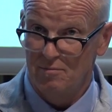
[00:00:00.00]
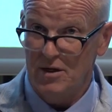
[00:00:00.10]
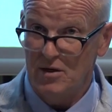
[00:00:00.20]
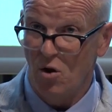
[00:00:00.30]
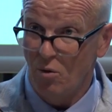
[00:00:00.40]

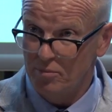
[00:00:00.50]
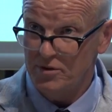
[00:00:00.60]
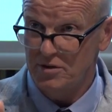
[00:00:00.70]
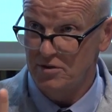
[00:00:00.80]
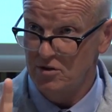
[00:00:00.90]
be
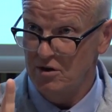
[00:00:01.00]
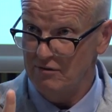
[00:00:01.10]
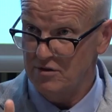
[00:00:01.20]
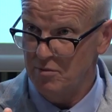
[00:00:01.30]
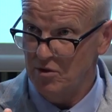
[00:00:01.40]
competent, you
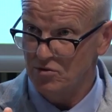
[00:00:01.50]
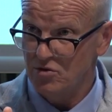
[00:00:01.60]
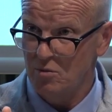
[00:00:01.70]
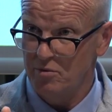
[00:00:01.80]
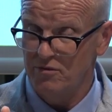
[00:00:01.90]
have to be on
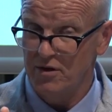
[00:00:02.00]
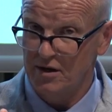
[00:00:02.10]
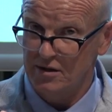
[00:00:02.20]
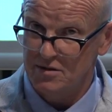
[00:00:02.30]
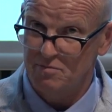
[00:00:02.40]
top of
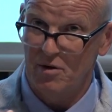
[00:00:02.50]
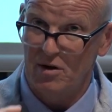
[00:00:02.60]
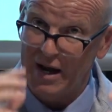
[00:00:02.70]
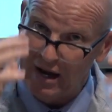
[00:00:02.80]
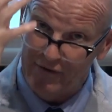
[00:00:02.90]
things,
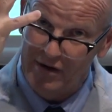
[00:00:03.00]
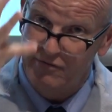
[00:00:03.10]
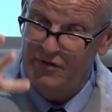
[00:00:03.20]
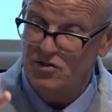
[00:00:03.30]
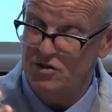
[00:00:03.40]
but having a
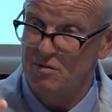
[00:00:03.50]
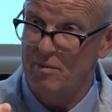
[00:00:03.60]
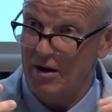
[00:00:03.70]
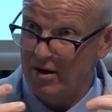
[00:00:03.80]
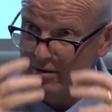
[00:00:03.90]
vision
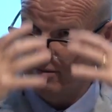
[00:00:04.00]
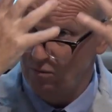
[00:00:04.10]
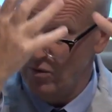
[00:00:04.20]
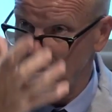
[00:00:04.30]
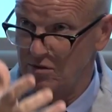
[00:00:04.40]
about
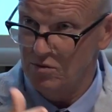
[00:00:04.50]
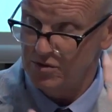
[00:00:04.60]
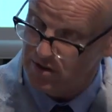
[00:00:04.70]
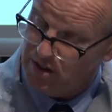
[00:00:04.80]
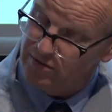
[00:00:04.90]
where you
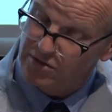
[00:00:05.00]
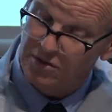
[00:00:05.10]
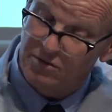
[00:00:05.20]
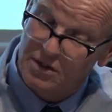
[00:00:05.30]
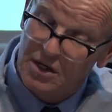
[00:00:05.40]
want to go
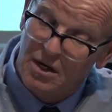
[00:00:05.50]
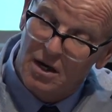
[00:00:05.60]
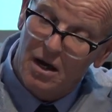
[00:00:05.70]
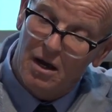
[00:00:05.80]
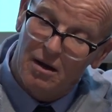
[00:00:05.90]
to.
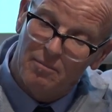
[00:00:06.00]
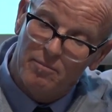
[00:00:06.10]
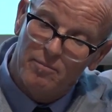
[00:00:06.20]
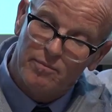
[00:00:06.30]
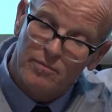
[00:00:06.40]

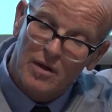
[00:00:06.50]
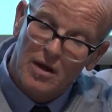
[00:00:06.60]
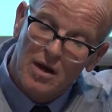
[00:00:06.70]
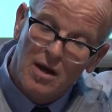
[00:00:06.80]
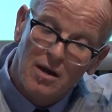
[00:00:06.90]
Um,
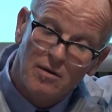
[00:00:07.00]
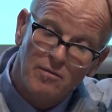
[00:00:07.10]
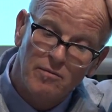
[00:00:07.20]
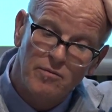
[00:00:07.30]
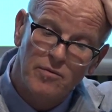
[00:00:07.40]

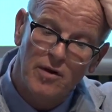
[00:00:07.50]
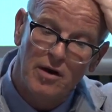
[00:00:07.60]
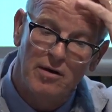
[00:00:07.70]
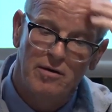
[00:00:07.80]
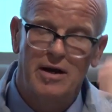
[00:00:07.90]

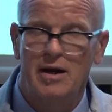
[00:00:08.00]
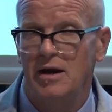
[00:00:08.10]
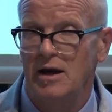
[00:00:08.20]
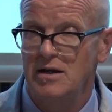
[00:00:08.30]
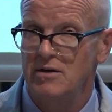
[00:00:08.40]
the
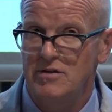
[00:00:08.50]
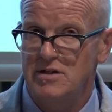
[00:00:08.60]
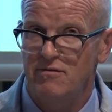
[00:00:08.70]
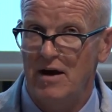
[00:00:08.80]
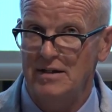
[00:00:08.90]

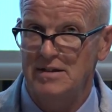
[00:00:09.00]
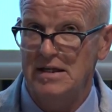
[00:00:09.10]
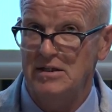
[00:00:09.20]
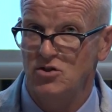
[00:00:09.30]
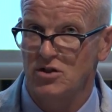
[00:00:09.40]
innovative head
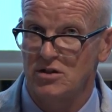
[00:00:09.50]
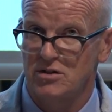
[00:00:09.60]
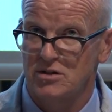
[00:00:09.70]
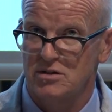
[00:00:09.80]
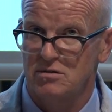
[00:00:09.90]

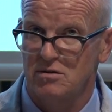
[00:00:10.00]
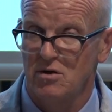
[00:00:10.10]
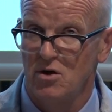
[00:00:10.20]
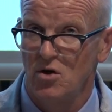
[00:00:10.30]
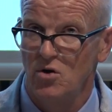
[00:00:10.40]
teachers
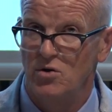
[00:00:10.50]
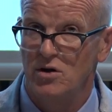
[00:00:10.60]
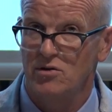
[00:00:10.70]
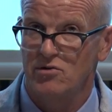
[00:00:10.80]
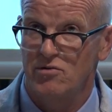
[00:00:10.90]
who
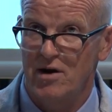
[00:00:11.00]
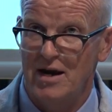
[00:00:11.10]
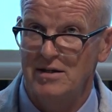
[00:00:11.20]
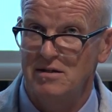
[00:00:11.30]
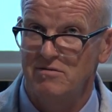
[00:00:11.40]
can
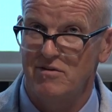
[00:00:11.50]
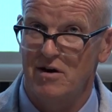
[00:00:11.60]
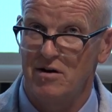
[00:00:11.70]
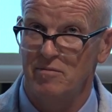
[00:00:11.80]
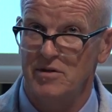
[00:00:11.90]
create
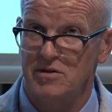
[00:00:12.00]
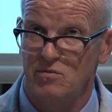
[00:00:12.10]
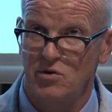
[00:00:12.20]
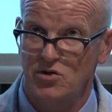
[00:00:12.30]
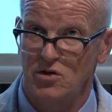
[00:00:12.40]
environments
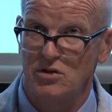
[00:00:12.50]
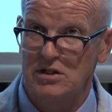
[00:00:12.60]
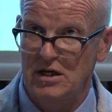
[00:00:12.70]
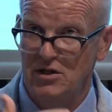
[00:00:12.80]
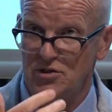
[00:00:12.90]
in which
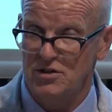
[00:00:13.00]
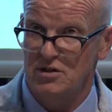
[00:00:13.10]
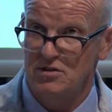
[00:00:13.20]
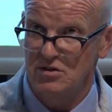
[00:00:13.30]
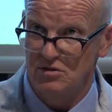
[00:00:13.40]
good teachers
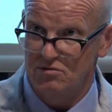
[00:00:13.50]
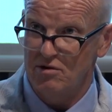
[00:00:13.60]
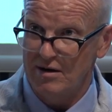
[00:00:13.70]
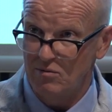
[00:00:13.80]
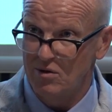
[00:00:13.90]
can do
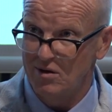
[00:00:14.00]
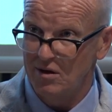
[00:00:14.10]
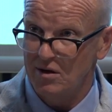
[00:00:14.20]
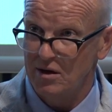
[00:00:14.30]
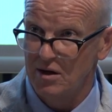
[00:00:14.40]
great
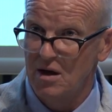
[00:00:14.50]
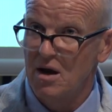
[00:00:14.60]
work